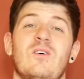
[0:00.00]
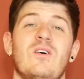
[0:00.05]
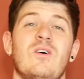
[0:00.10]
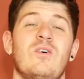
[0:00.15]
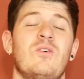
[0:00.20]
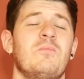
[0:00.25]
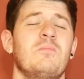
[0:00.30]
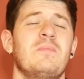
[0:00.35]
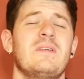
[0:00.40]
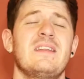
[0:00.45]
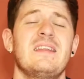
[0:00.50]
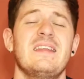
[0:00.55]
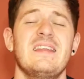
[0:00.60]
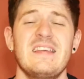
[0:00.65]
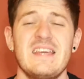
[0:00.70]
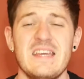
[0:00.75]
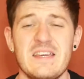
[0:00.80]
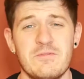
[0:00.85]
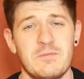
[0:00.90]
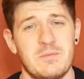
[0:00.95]

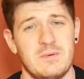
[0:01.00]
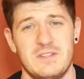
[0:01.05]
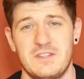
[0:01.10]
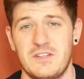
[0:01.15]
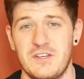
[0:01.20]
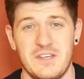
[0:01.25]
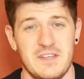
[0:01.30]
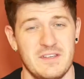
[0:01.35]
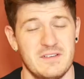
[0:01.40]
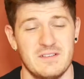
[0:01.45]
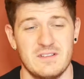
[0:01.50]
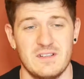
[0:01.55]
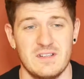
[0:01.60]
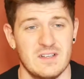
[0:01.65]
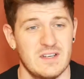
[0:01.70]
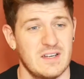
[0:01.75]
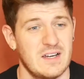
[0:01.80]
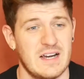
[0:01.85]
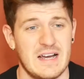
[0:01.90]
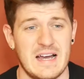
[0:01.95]
Unbelievable night,
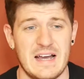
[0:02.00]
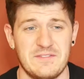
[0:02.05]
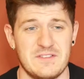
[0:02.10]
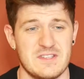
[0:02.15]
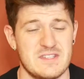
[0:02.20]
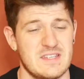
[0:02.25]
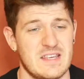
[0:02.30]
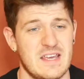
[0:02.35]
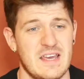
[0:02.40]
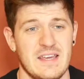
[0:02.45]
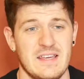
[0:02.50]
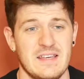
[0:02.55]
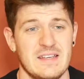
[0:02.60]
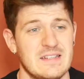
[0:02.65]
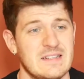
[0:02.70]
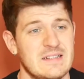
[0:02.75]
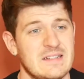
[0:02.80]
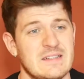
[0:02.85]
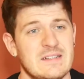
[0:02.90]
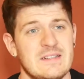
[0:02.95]
I have to say.
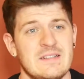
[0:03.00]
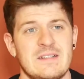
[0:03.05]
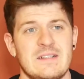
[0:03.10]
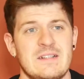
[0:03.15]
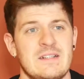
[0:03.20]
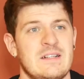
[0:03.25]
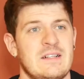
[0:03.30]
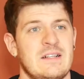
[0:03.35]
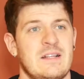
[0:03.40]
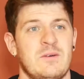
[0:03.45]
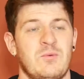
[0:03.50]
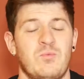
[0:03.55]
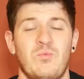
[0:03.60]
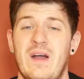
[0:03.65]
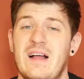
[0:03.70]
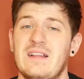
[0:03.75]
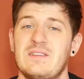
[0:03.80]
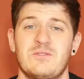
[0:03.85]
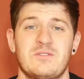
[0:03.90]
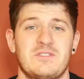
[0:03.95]

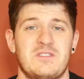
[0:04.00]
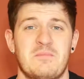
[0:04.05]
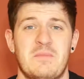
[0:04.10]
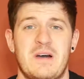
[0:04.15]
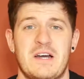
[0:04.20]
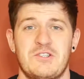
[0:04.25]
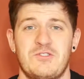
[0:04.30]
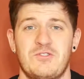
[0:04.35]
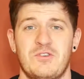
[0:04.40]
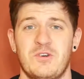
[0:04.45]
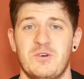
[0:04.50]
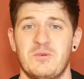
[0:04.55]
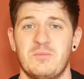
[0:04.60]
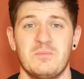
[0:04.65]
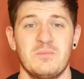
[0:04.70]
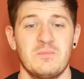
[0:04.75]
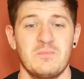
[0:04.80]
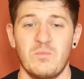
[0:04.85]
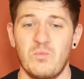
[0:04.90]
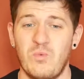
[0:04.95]
Well done to Matchroom,
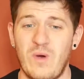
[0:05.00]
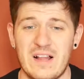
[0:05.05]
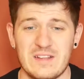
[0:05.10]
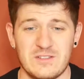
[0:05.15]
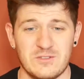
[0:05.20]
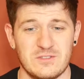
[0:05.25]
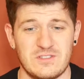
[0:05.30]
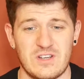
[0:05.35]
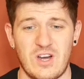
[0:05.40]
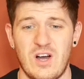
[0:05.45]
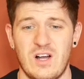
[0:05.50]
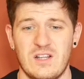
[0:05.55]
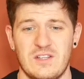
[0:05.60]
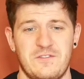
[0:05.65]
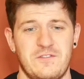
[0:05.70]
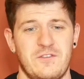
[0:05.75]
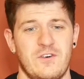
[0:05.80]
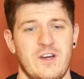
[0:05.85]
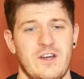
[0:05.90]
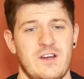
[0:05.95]
well done to all the
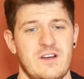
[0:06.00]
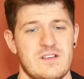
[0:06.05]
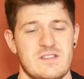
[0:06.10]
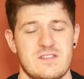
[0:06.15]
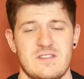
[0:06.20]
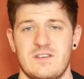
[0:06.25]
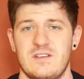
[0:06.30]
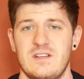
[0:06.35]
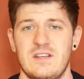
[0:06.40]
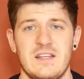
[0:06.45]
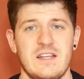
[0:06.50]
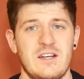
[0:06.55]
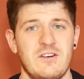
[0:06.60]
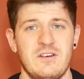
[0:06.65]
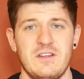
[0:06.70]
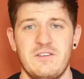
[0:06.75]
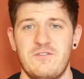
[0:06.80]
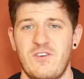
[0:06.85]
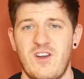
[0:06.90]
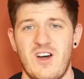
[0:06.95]
fighters,
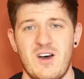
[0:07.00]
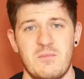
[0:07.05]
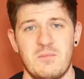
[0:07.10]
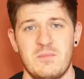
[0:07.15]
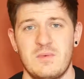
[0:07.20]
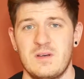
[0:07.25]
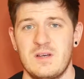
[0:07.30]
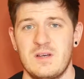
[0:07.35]
literally from